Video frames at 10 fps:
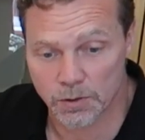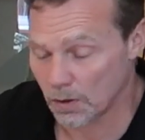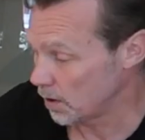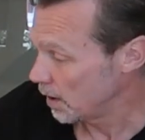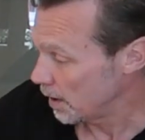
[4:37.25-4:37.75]

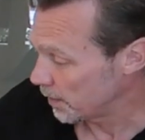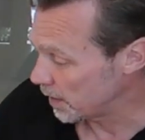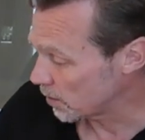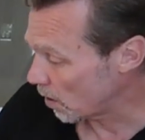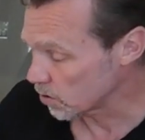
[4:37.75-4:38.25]
So
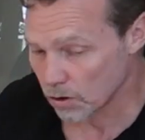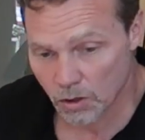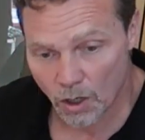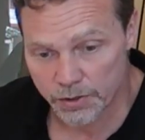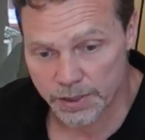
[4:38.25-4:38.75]
this also
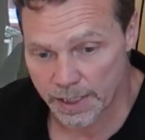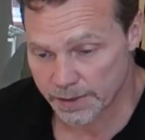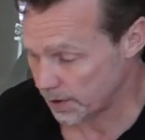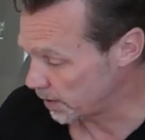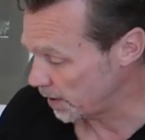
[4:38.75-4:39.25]

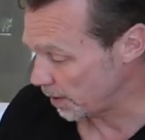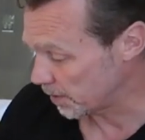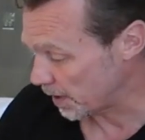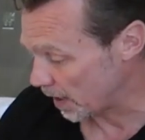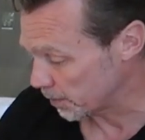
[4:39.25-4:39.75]
contains the same
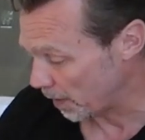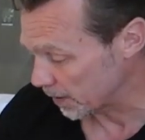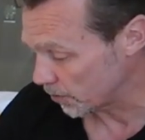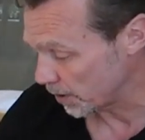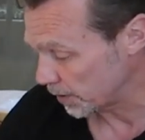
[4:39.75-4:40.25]
size
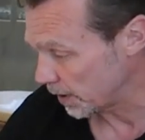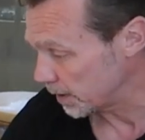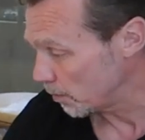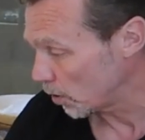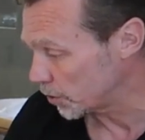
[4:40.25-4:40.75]
battery as
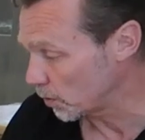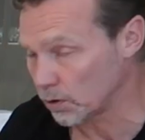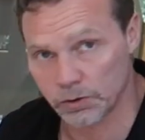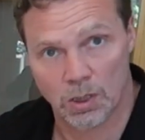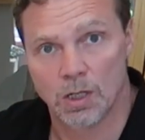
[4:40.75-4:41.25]
these
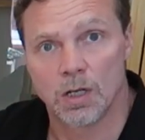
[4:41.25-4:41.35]
modules,